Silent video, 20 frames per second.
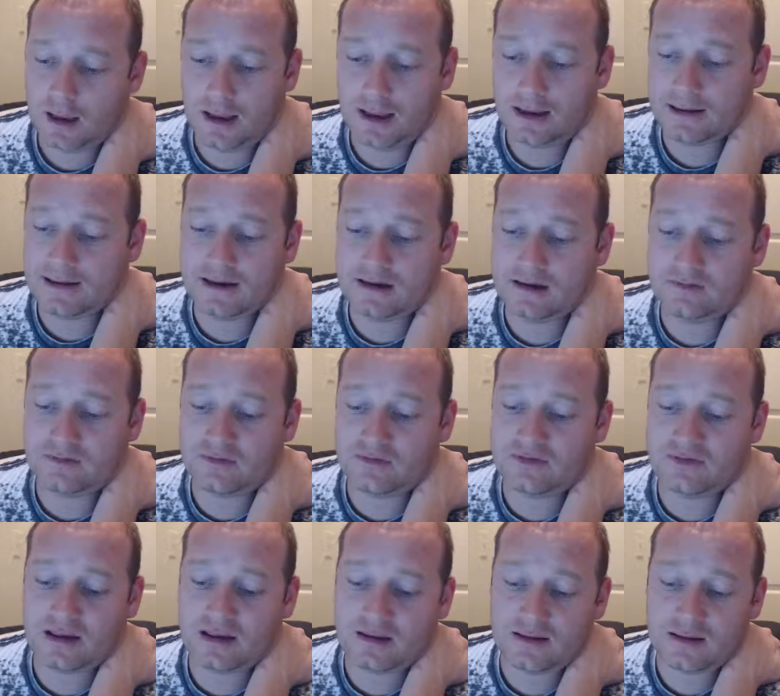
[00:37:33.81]
I can't even
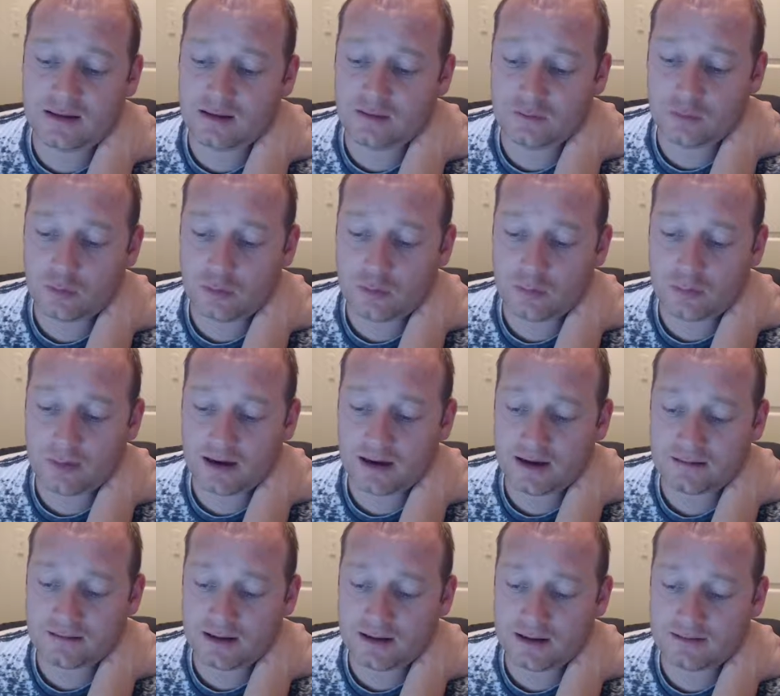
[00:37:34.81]
say that
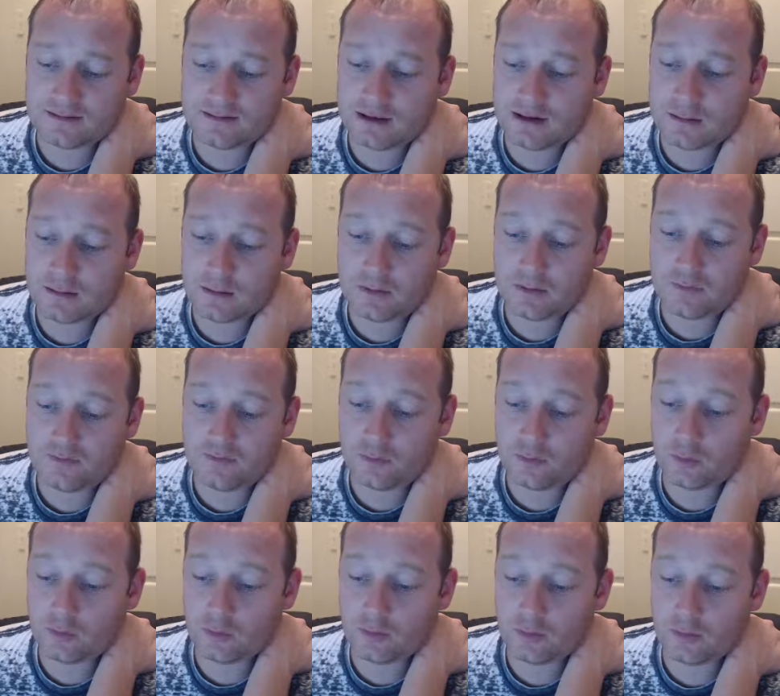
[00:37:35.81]
quarterback's last name, and
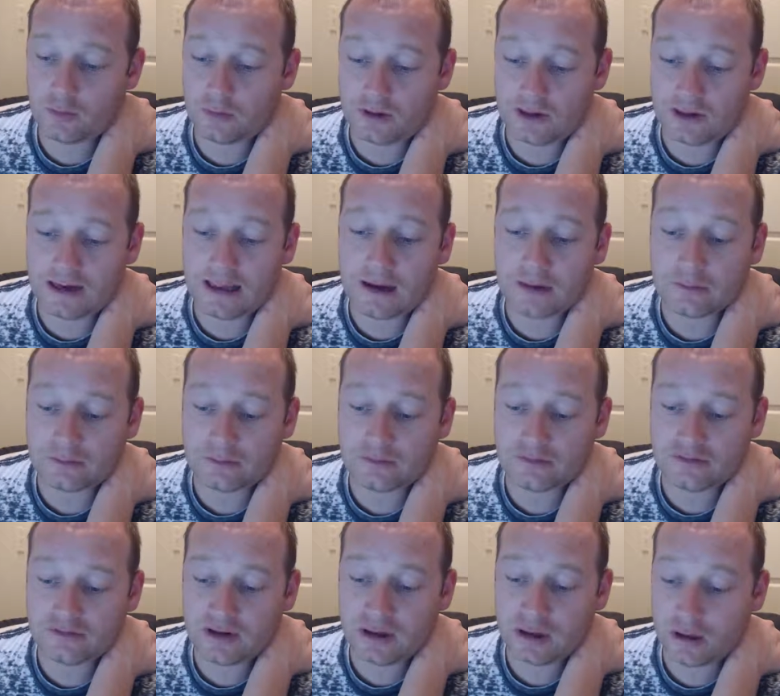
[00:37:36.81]
for the
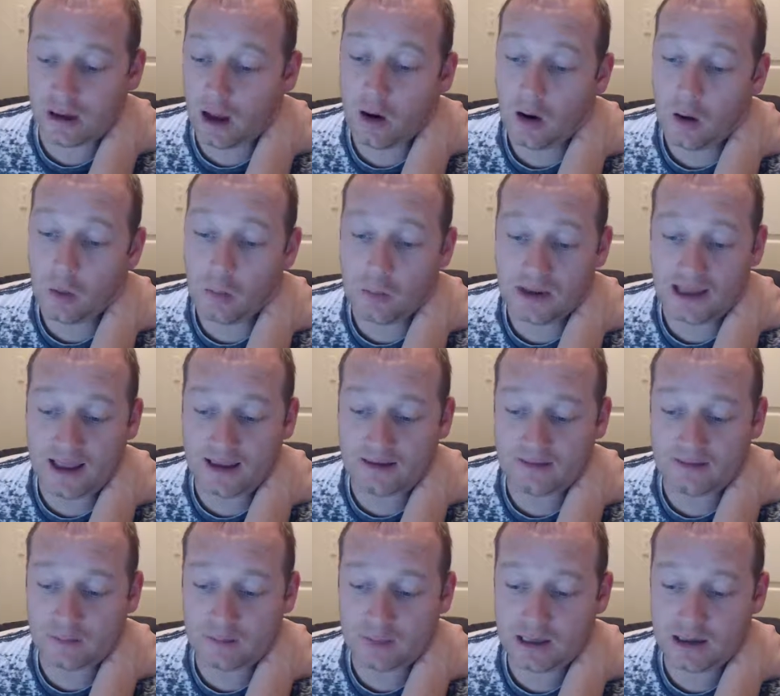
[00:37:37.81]
announcer's sake, I hope he
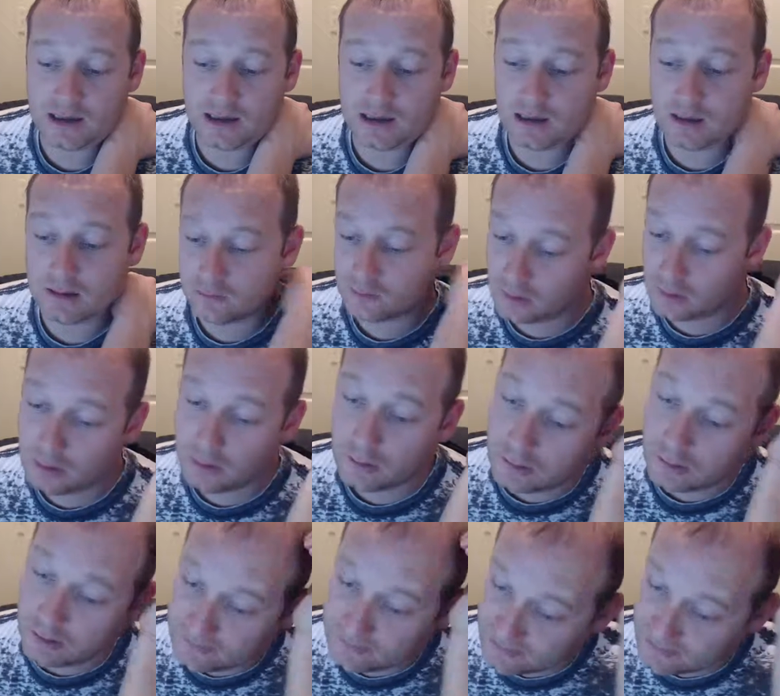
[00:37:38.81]
has a bad game so they don't have